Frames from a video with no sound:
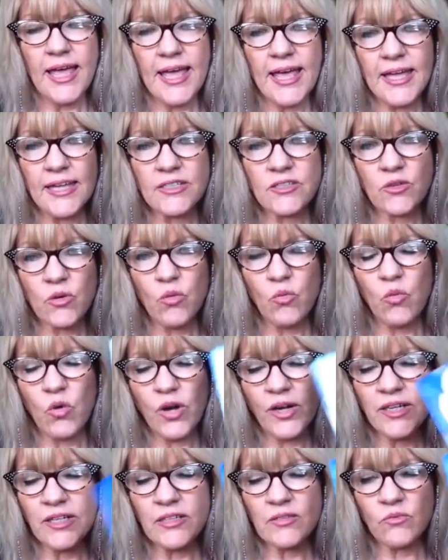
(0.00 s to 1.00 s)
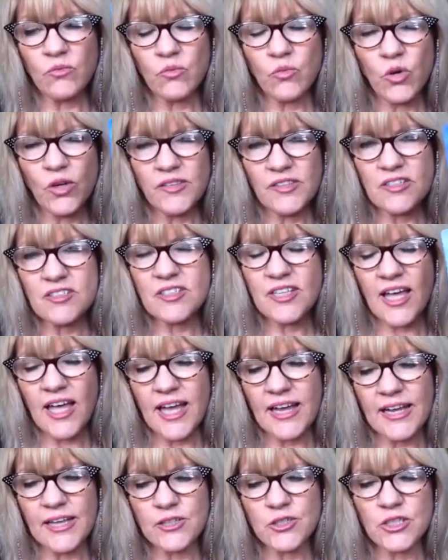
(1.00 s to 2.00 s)
And what this
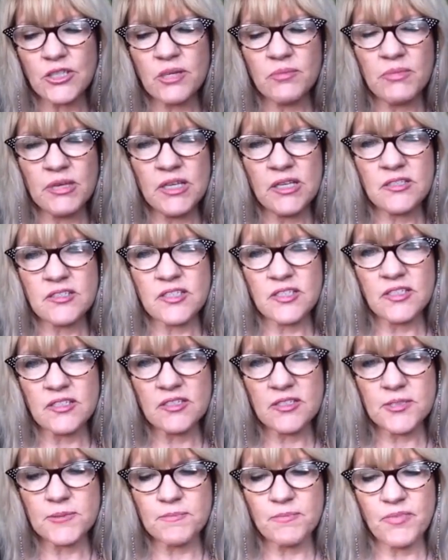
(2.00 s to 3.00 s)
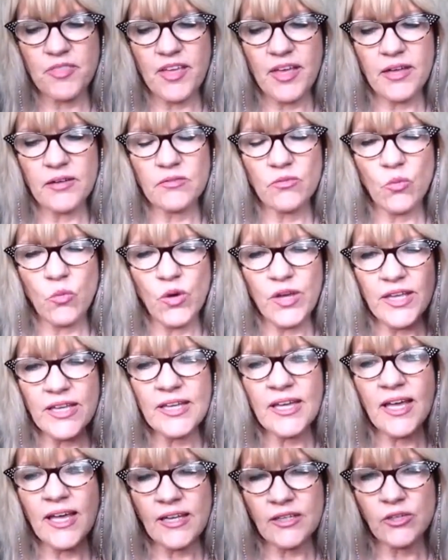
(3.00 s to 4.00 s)
card actually means is that
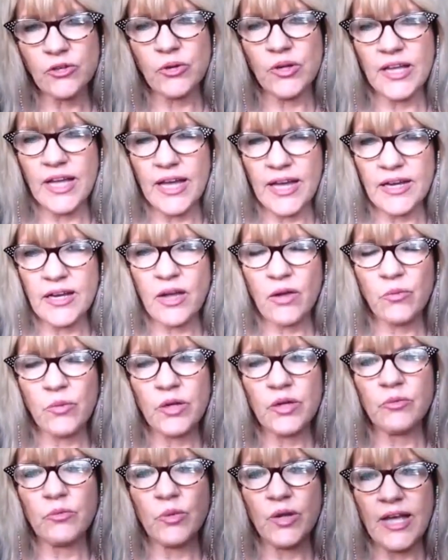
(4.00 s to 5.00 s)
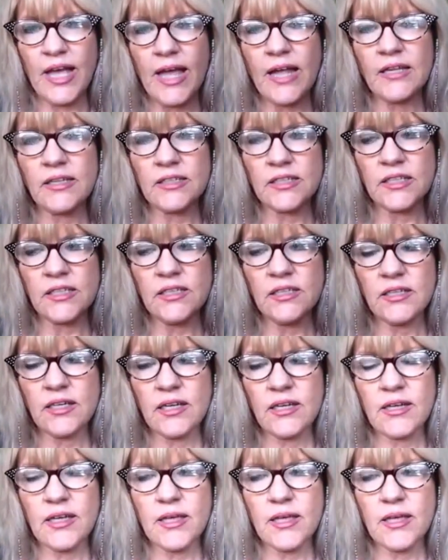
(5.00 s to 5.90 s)
we can't create our reality.